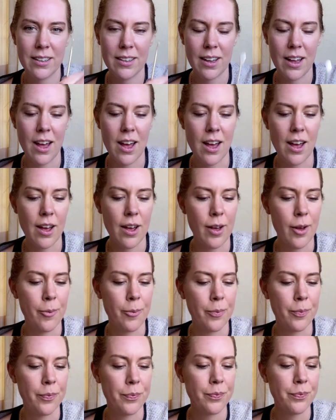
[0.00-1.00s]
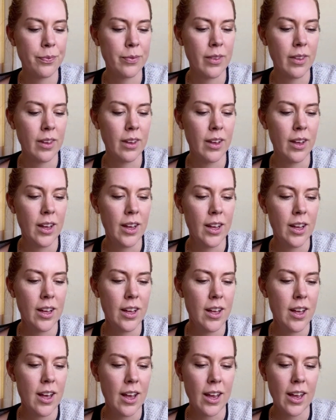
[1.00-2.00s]
And
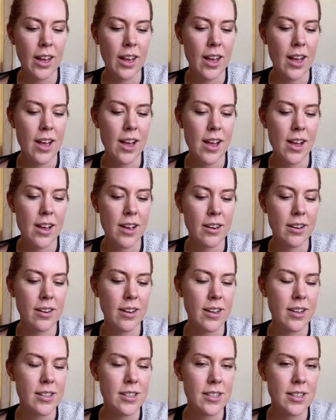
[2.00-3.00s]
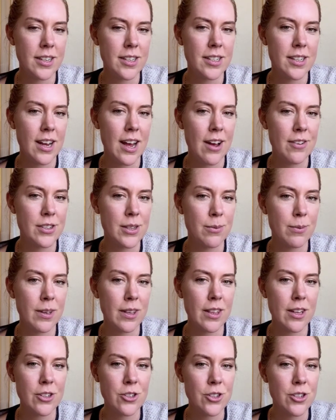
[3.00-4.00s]
it's nice to have something
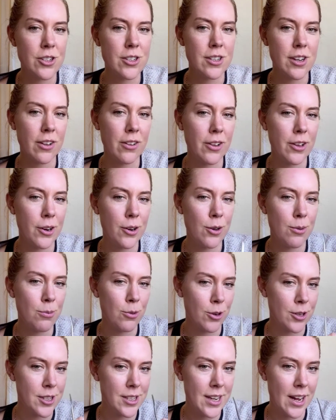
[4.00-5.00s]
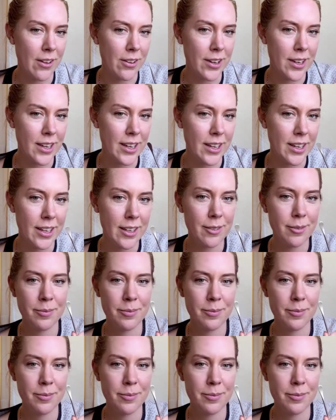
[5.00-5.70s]
that's just a little more delicate.